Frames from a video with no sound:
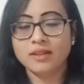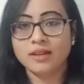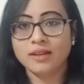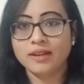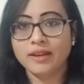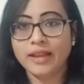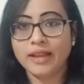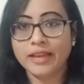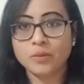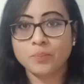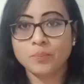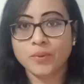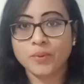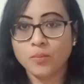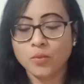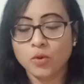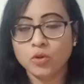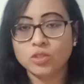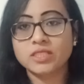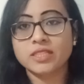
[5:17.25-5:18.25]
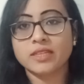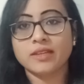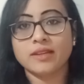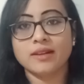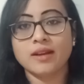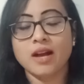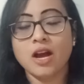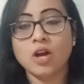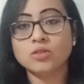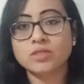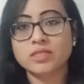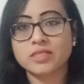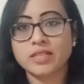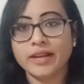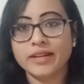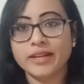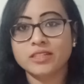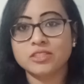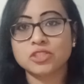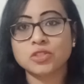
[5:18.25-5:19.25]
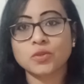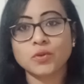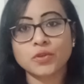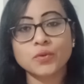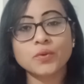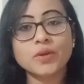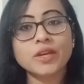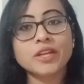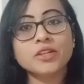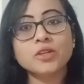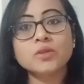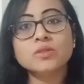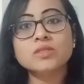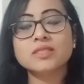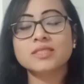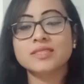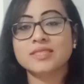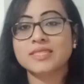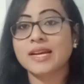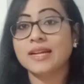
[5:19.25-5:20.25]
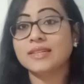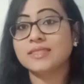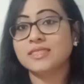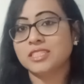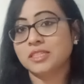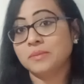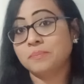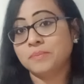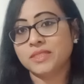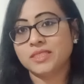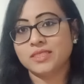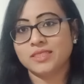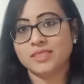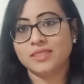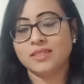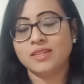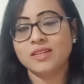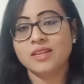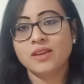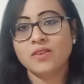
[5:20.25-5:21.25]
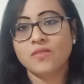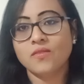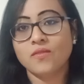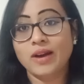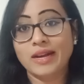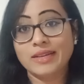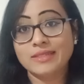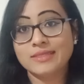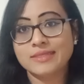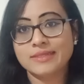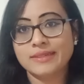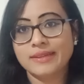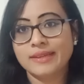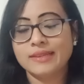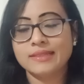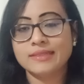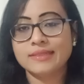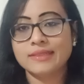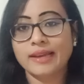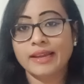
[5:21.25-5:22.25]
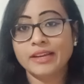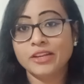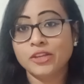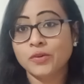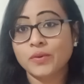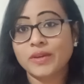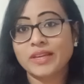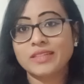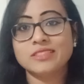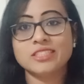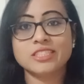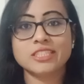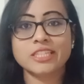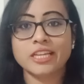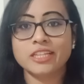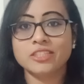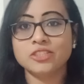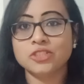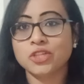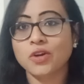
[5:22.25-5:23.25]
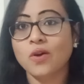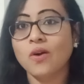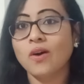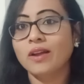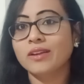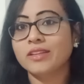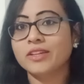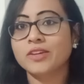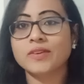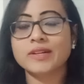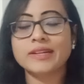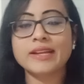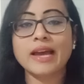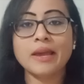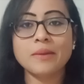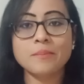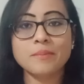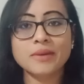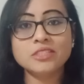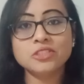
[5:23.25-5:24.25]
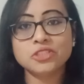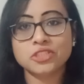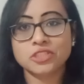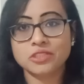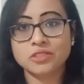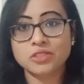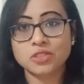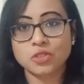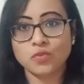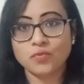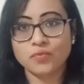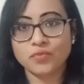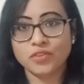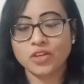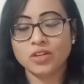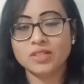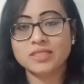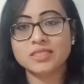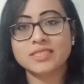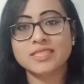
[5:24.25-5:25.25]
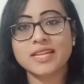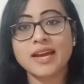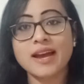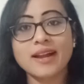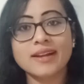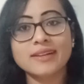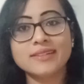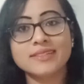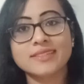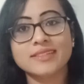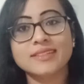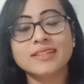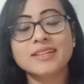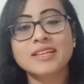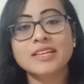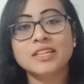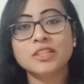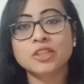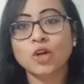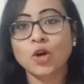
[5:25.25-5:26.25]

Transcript: like promoting outside, so you can use the ChatGPT wisely. Then you can change all your dimensions of your chat, the